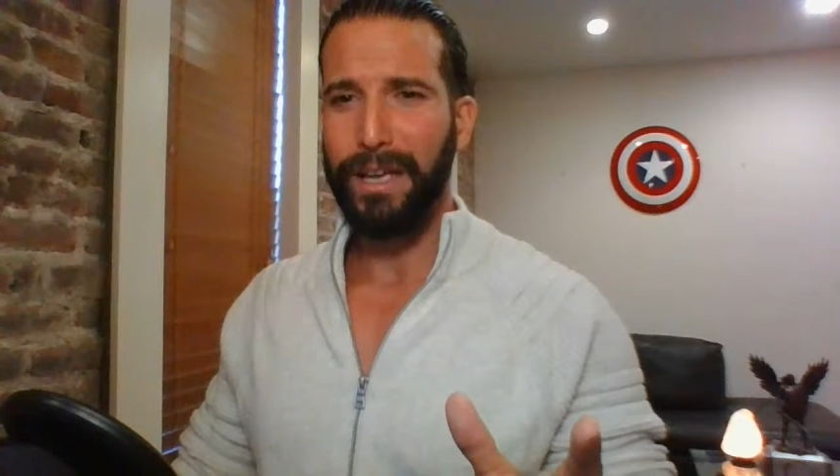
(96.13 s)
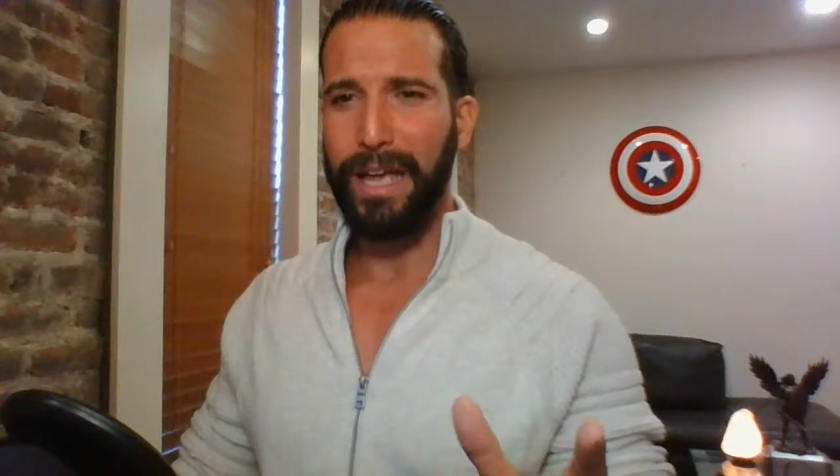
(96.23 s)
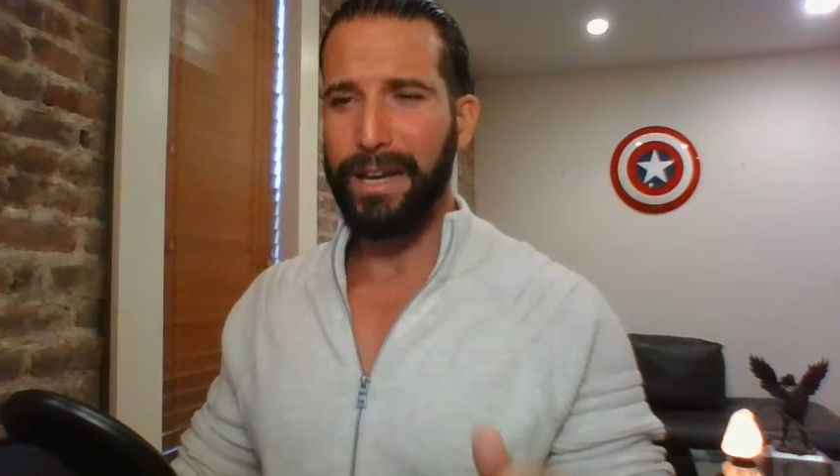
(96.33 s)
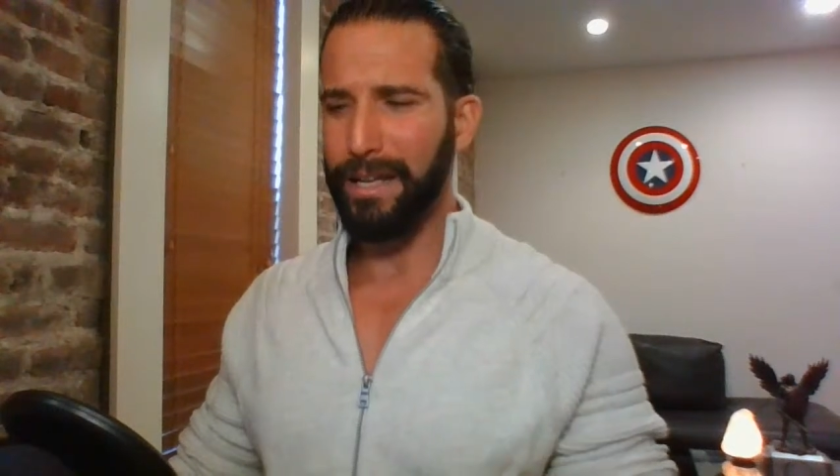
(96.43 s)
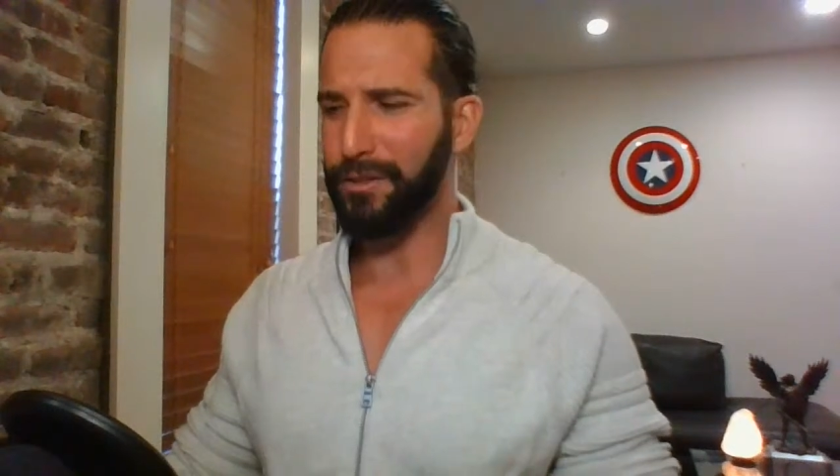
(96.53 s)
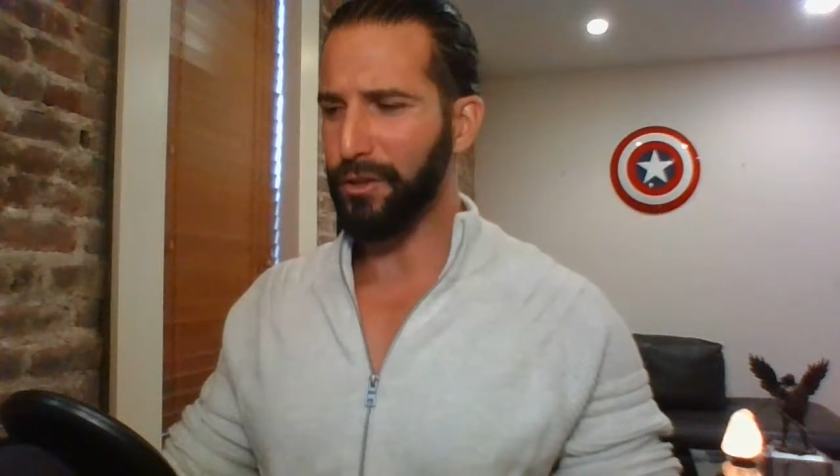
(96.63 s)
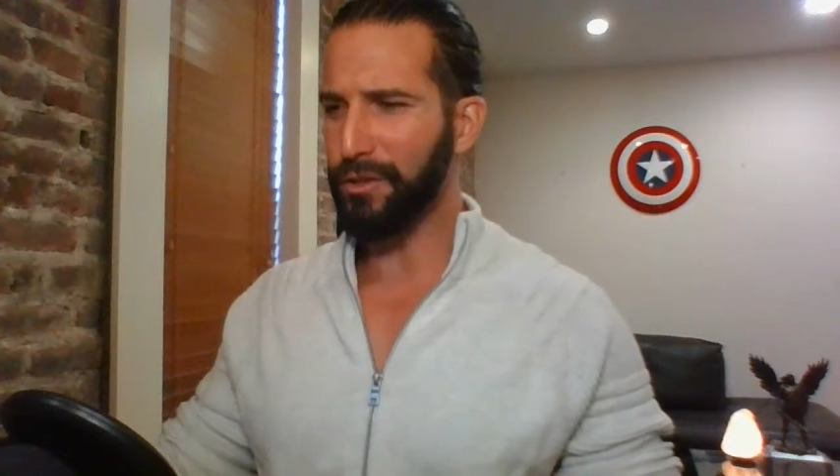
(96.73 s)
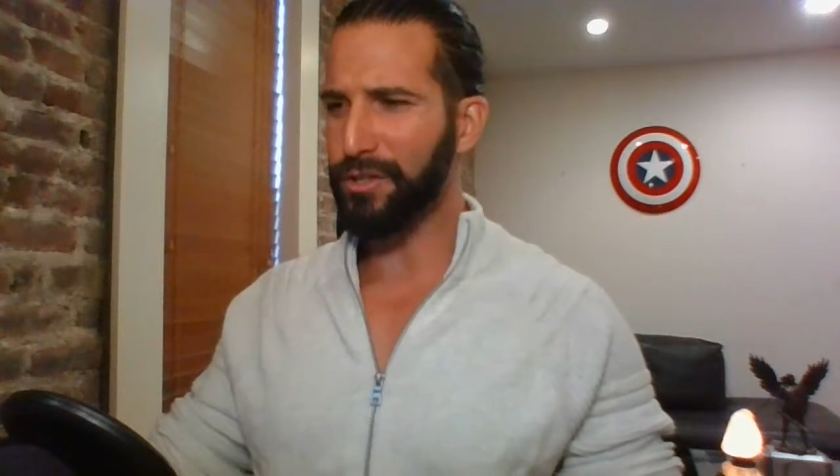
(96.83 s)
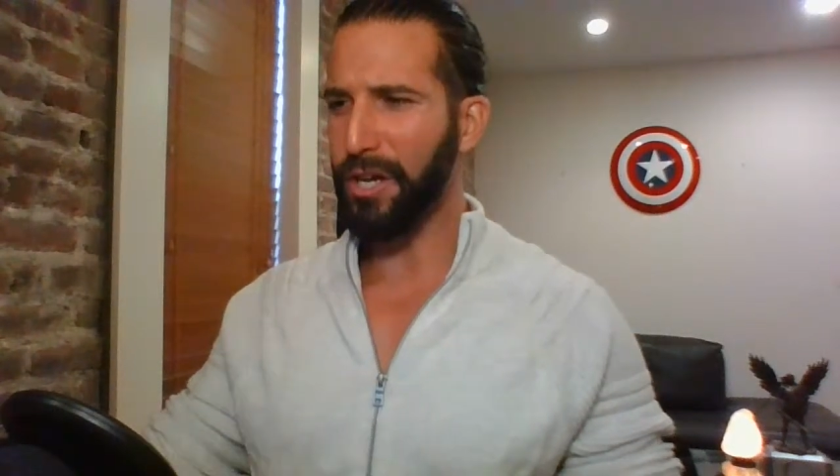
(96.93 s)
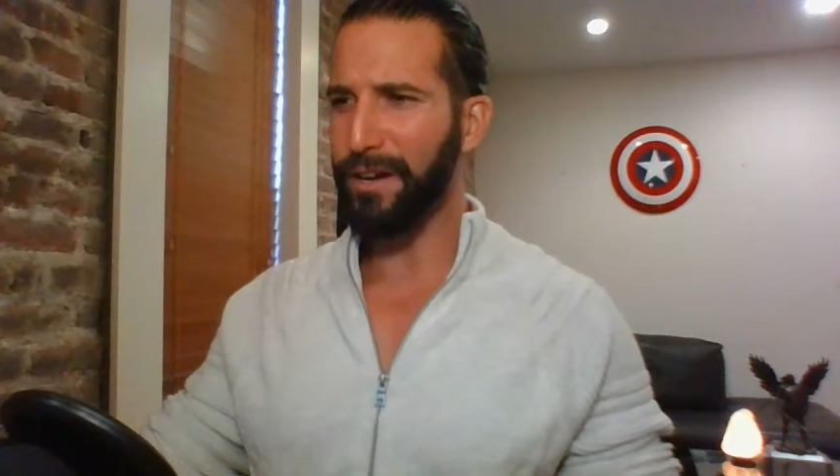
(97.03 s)
And it's a
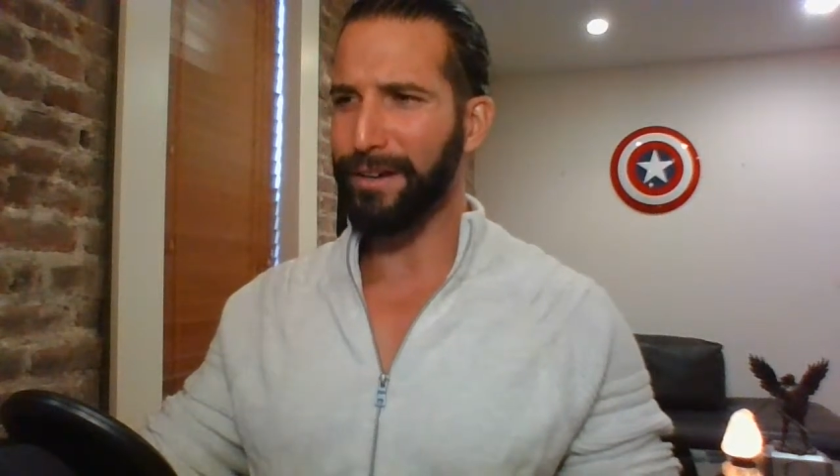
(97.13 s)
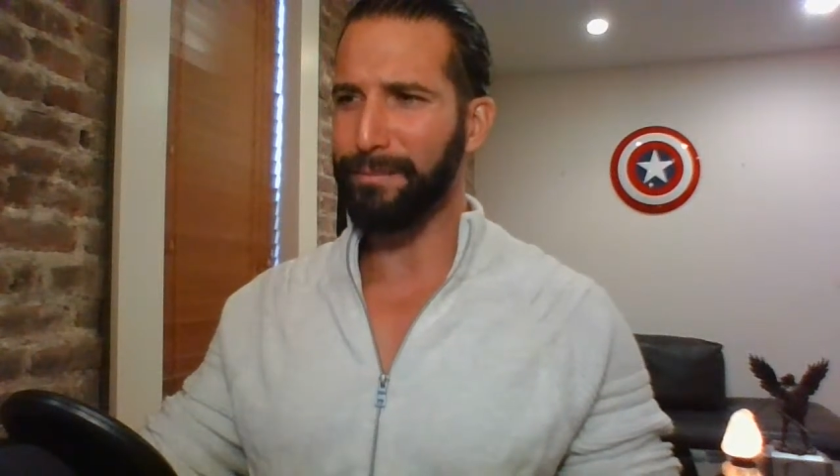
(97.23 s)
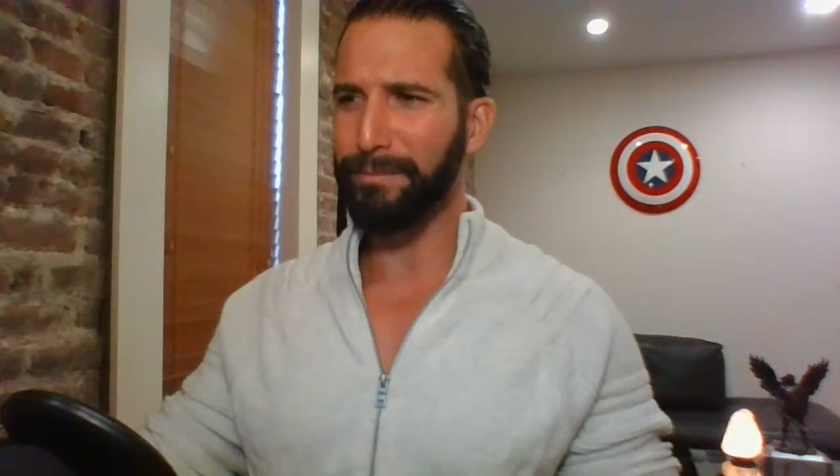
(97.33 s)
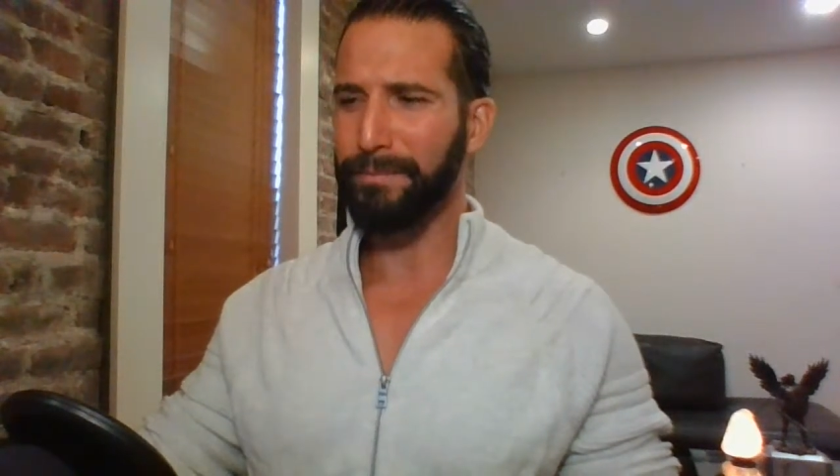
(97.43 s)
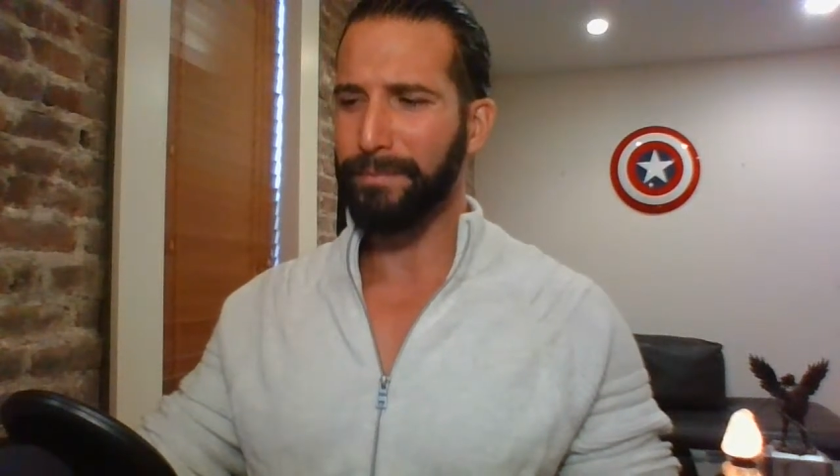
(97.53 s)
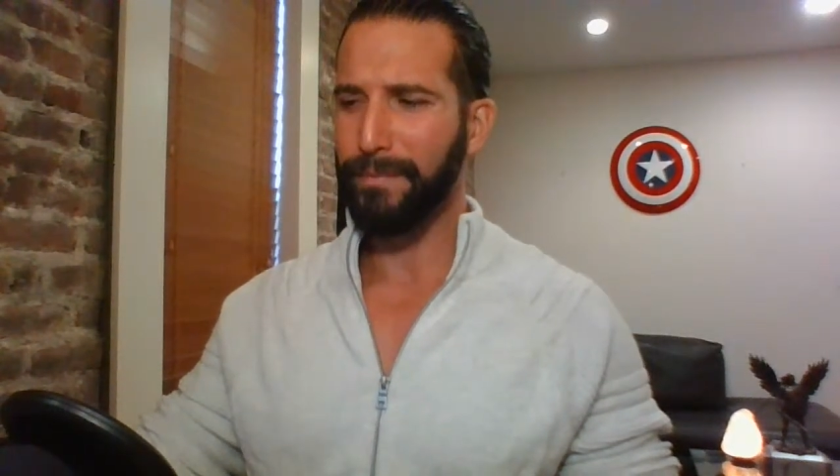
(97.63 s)
good time